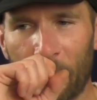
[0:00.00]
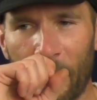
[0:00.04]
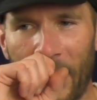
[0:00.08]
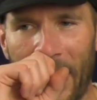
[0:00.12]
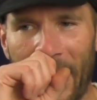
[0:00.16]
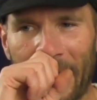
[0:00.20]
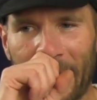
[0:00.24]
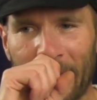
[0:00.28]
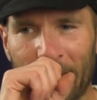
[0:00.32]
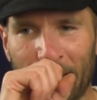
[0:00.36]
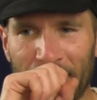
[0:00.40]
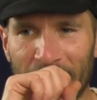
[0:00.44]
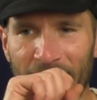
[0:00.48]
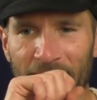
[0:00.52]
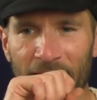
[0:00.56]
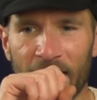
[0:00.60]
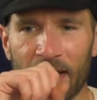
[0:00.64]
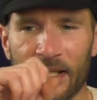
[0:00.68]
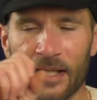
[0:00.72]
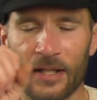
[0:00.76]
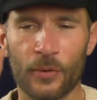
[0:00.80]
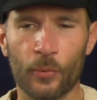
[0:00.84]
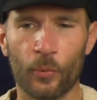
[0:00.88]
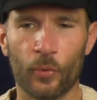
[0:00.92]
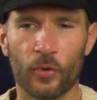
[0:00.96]
back in the
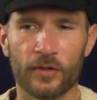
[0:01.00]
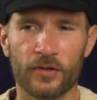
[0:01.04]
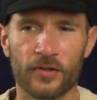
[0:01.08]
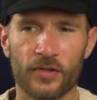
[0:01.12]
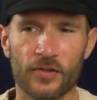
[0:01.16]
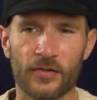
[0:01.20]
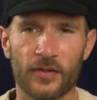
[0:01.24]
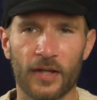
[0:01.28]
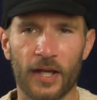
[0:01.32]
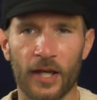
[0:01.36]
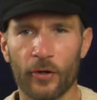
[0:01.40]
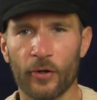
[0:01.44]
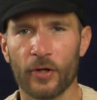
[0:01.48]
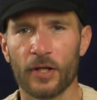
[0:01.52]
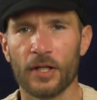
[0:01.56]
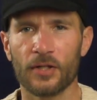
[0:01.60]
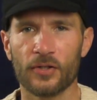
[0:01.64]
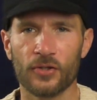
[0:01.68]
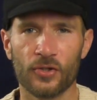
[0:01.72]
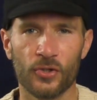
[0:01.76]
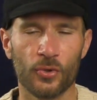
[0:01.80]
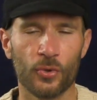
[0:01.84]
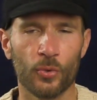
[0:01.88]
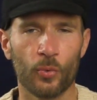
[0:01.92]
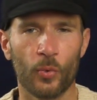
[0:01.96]
day would just carry
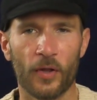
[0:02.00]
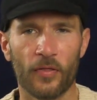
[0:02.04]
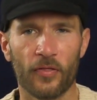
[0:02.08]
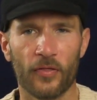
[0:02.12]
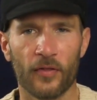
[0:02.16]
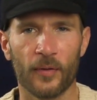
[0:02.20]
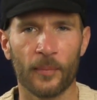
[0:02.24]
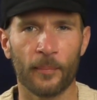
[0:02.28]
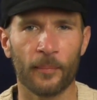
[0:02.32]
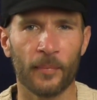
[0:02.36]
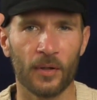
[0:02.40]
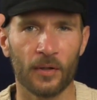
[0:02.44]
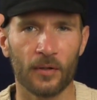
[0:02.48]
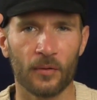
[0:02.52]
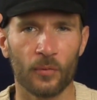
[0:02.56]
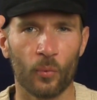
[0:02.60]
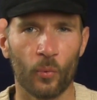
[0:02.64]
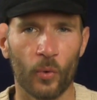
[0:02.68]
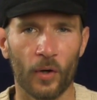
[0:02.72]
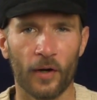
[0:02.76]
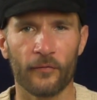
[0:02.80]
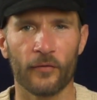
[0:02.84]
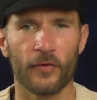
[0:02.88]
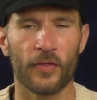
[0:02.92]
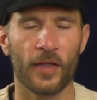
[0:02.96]
two with them
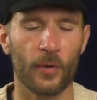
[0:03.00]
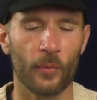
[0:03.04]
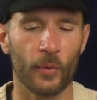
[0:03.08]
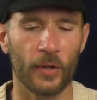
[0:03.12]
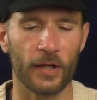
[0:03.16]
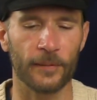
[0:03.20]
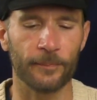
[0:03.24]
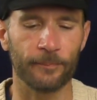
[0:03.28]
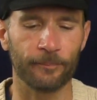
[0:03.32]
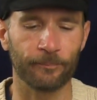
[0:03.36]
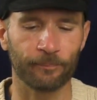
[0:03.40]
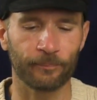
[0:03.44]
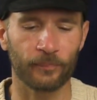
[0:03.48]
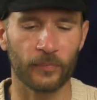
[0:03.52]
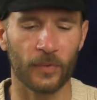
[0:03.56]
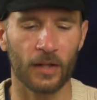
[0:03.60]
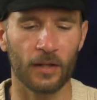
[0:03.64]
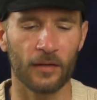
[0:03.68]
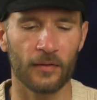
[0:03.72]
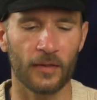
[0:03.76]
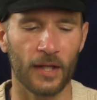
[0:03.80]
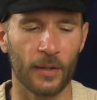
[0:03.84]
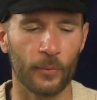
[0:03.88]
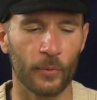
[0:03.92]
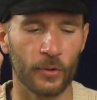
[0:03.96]
wherever they went.
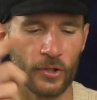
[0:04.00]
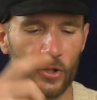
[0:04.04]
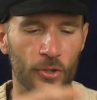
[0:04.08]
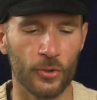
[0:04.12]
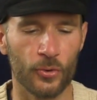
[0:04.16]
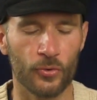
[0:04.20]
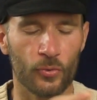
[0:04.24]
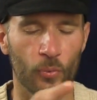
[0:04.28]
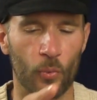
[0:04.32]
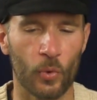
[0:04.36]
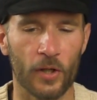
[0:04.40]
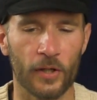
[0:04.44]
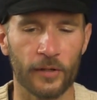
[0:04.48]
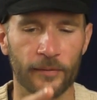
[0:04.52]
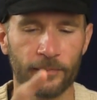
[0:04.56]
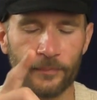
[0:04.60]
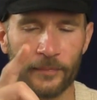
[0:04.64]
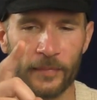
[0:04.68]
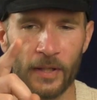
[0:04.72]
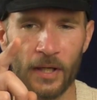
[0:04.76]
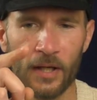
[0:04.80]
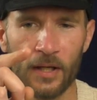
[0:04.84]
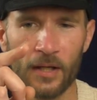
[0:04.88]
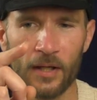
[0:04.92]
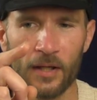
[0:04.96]
They would use one
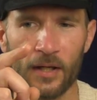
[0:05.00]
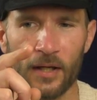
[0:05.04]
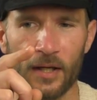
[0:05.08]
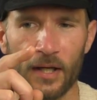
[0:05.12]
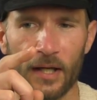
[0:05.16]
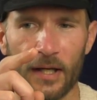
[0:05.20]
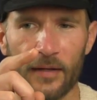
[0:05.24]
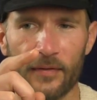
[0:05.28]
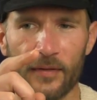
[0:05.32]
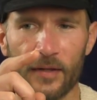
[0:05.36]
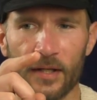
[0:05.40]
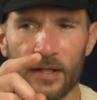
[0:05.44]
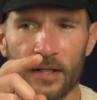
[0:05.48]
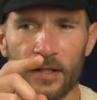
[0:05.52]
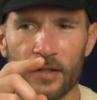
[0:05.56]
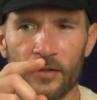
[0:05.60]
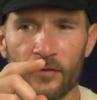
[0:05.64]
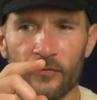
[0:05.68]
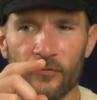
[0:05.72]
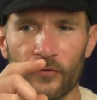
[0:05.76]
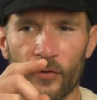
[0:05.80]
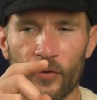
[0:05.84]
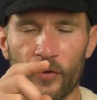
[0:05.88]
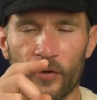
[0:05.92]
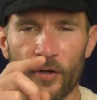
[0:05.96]
and
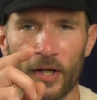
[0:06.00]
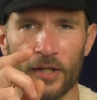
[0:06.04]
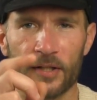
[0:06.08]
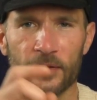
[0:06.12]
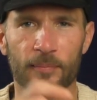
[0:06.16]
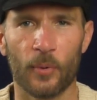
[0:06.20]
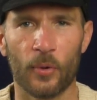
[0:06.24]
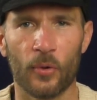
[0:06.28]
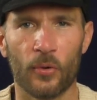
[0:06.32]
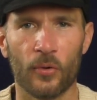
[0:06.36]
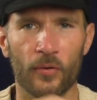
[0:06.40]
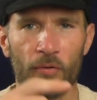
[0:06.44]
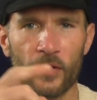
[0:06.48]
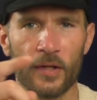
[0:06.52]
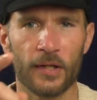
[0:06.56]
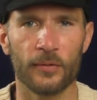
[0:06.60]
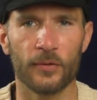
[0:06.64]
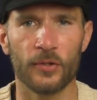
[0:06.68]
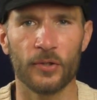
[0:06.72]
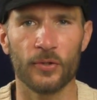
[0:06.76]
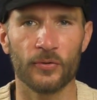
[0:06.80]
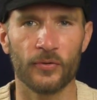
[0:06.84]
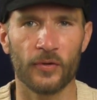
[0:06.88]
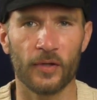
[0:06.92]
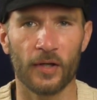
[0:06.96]
then for their next bowl, they'd
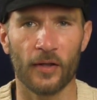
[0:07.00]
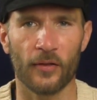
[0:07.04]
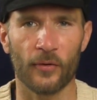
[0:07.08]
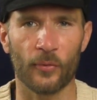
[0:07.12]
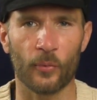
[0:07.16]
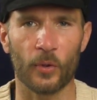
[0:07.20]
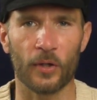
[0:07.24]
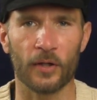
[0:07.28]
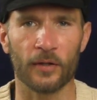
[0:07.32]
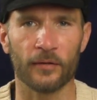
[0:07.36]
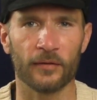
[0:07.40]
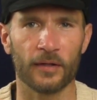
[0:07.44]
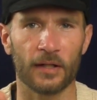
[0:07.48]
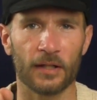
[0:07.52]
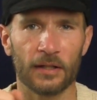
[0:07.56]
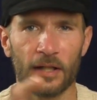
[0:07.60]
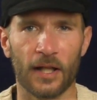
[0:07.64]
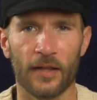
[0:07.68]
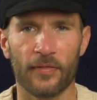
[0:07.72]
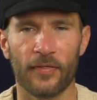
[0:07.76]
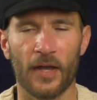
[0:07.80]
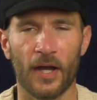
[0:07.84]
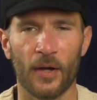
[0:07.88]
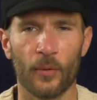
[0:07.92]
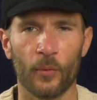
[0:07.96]
use the other one, they'd
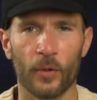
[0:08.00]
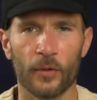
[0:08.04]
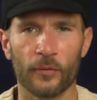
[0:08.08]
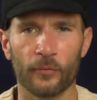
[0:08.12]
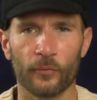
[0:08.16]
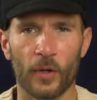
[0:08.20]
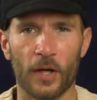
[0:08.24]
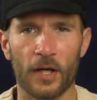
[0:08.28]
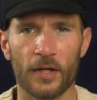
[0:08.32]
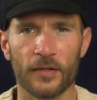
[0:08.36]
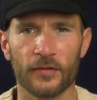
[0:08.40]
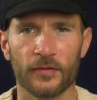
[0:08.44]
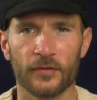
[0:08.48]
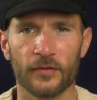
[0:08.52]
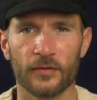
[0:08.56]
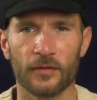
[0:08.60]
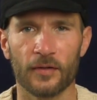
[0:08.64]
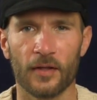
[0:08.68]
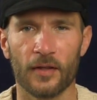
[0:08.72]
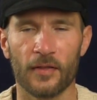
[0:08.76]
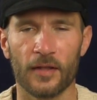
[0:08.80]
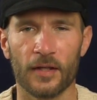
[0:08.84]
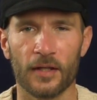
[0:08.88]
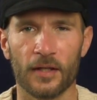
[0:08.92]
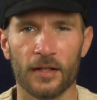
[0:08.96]
let that one rest,
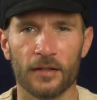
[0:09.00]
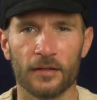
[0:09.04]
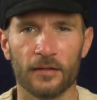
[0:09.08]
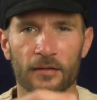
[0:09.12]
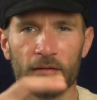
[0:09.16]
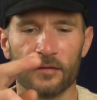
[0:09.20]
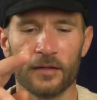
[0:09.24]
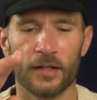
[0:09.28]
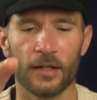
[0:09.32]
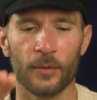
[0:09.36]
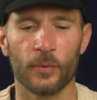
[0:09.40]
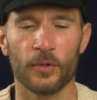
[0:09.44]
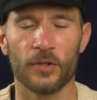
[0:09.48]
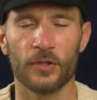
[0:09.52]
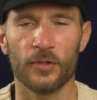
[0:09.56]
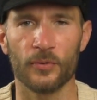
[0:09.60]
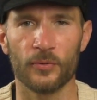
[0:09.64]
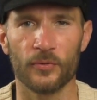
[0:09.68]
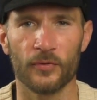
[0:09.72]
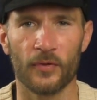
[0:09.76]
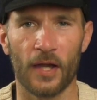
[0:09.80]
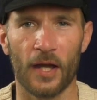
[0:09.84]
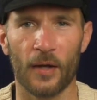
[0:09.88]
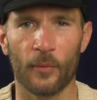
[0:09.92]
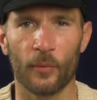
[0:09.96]
and then they would
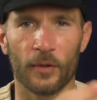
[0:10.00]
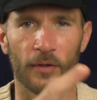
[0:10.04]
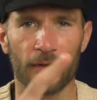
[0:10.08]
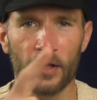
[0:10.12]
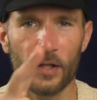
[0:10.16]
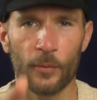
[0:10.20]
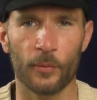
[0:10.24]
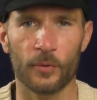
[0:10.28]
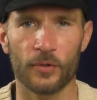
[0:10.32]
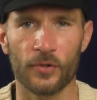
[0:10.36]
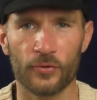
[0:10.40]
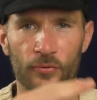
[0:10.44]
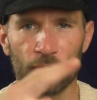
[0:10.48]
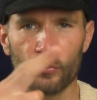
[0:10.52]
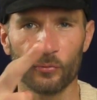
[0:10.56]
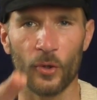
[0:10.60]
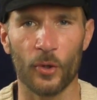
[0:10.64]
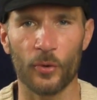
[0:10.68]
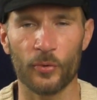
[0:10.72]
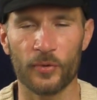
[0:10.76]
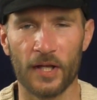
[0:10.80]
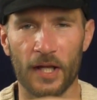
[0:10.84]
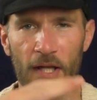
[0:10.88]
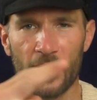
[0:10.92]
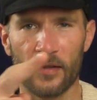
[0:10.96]
use that one. They would just
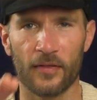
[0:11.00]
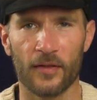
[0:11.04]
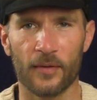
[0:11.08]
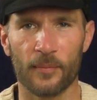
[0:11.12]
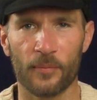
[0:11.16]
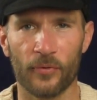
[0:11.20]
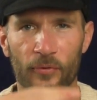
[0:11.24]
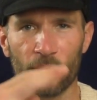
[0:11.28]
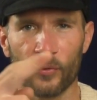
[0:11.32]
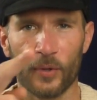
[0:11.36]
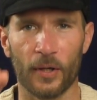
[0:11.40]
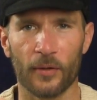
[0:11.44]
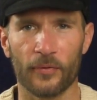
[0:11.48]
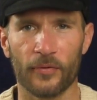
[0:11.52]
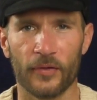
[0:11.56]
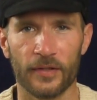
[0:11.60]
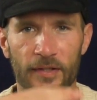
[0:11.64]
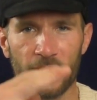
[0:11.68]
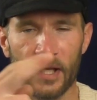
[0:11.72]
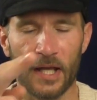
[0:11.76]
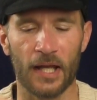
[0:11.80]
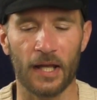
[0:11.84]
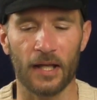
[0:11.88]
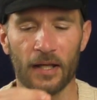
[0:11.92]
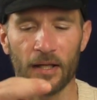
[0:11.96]
rotate them throughout the
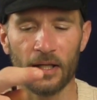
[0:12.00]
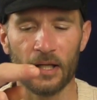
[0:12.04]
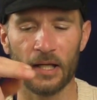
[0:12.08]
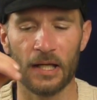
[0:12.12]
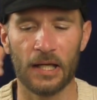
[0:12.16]
day.